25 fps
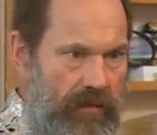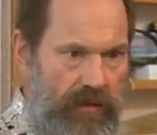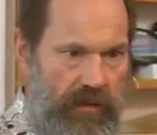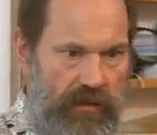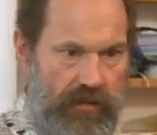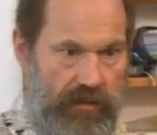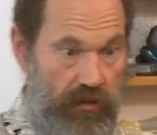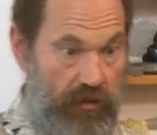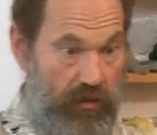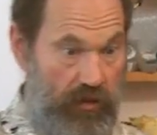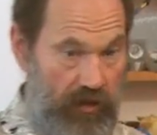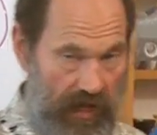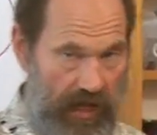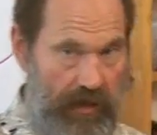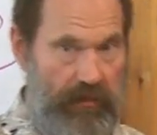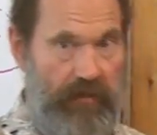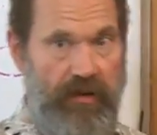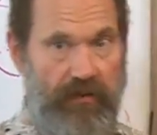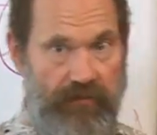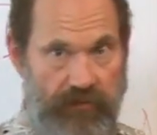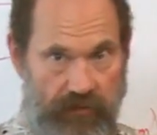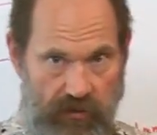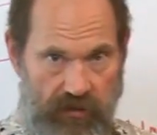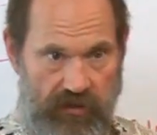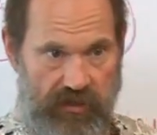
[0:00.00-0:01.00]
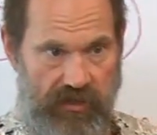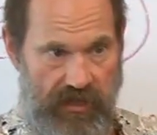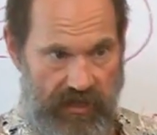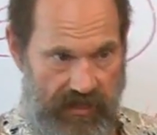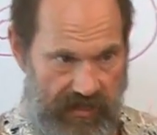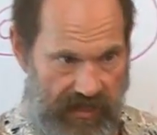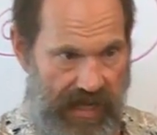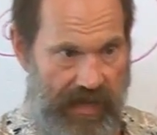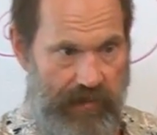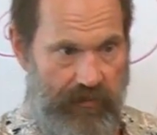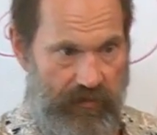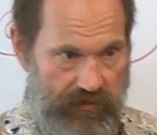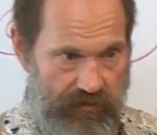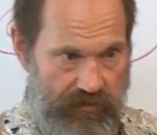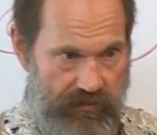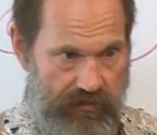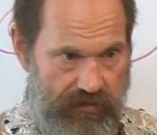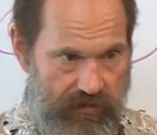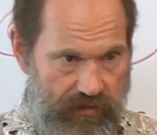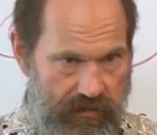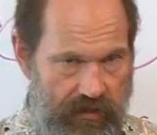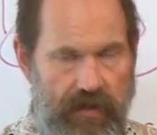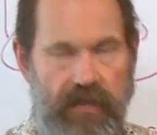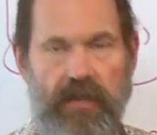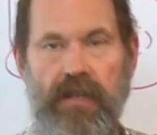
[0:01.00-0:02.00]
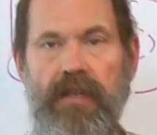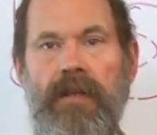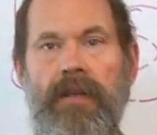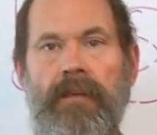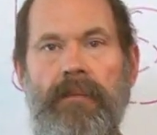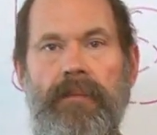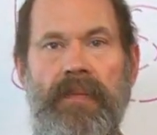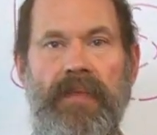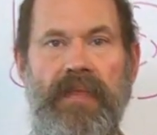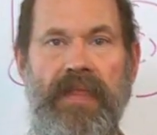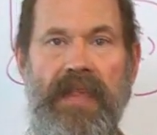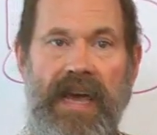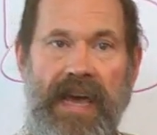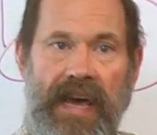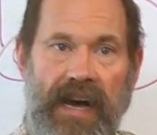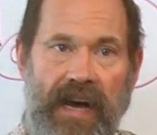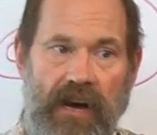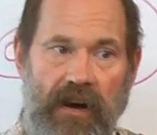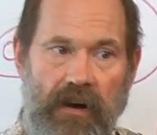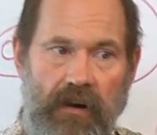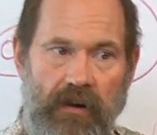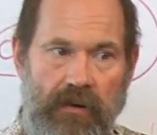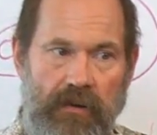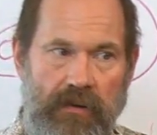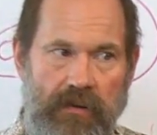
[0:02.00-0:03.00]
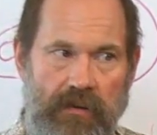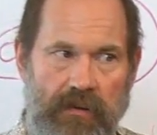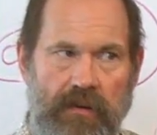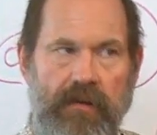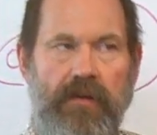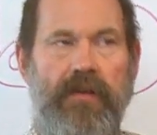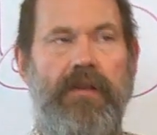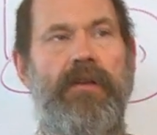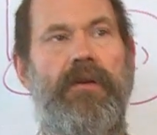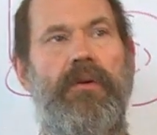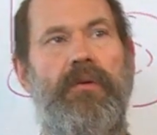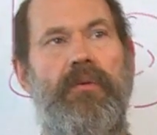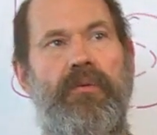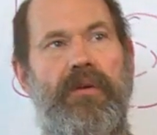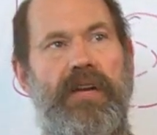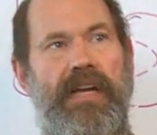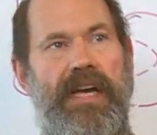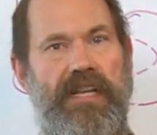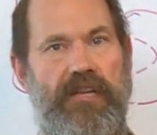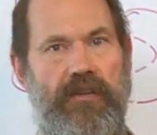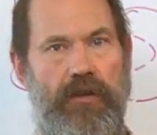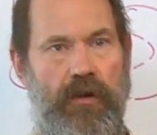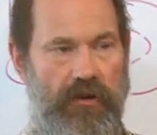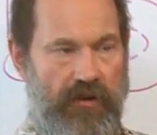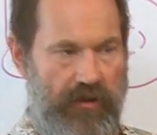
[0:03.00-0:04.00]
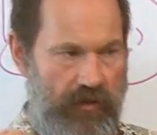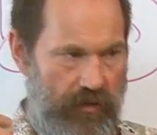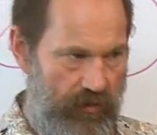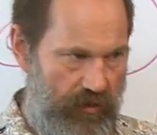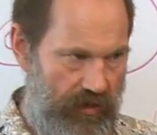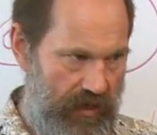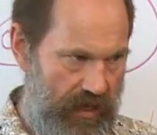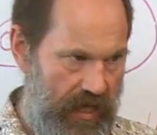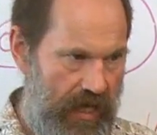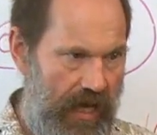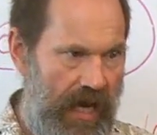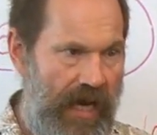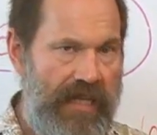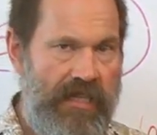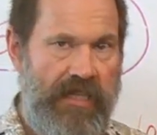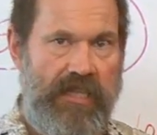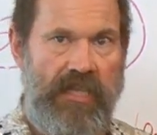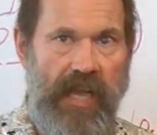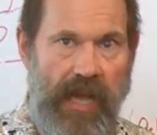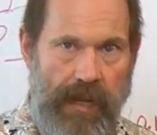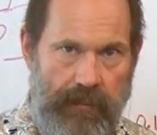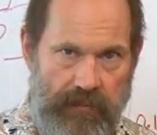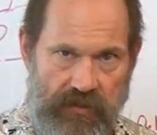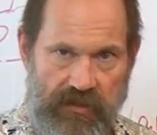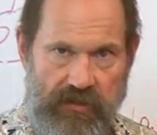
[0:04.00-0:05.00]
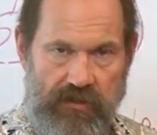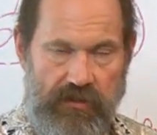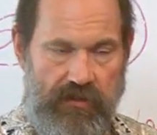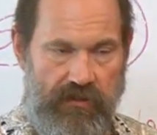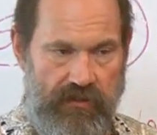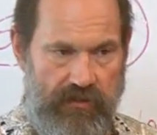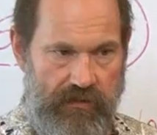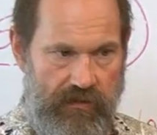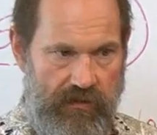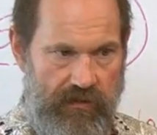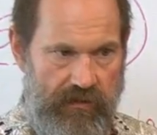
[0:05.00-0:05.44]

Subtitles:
So good, I'm going to focus on tables. Now, when I go to do the concepts,